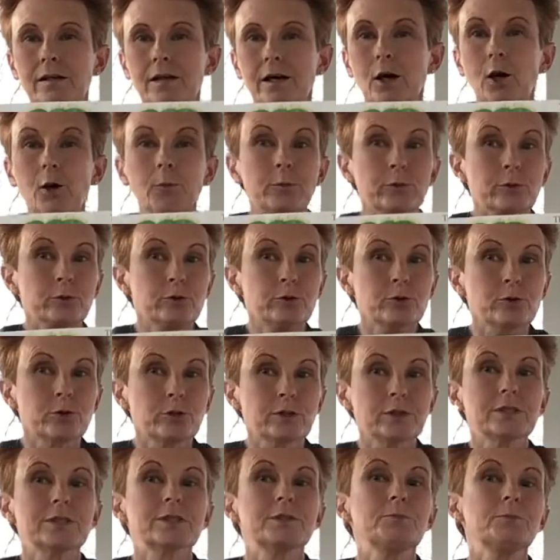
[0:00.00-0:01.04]
I hope you
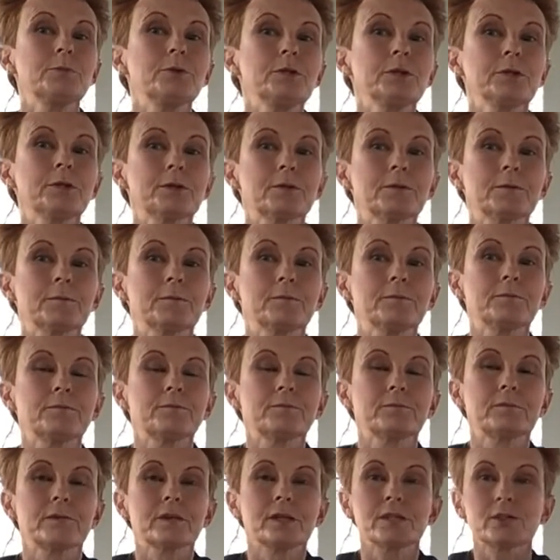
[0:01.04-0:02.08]
enjoyed this book
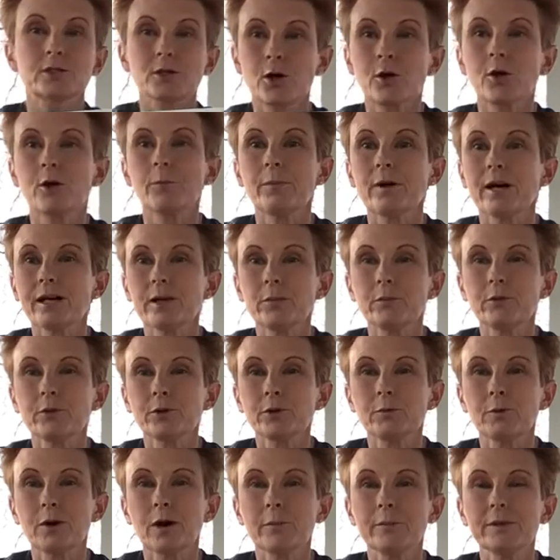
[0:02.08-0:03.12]
talk about it with
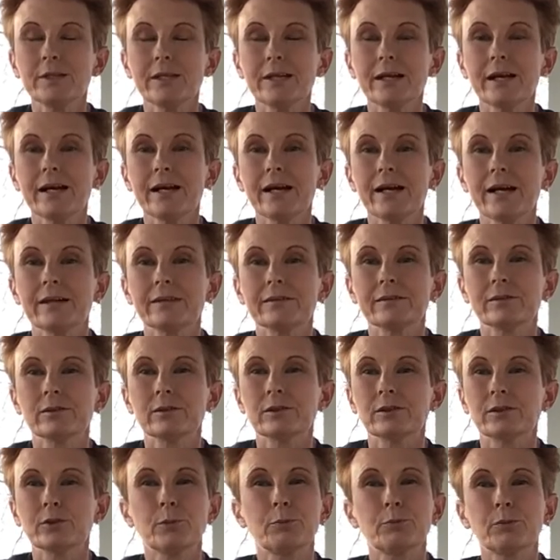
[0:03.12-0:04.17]
your mom and dad
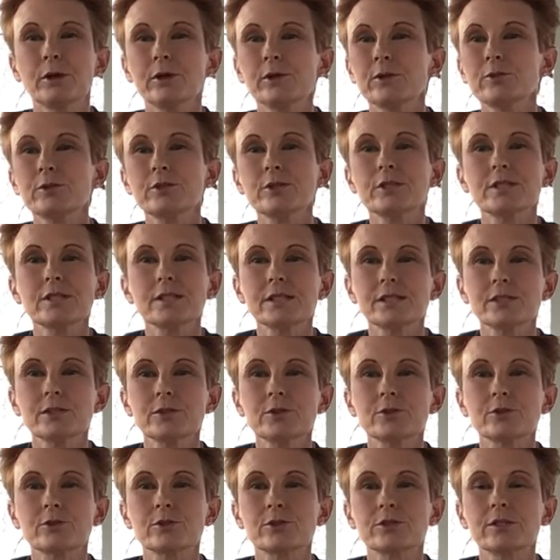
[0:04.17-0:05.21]
your brothers and
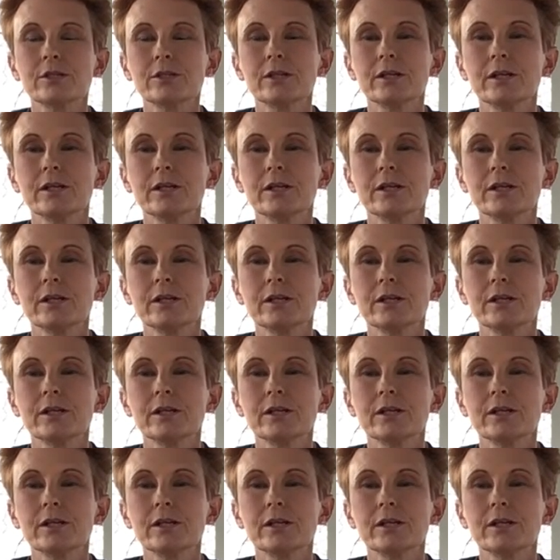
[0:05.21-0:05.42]
sisters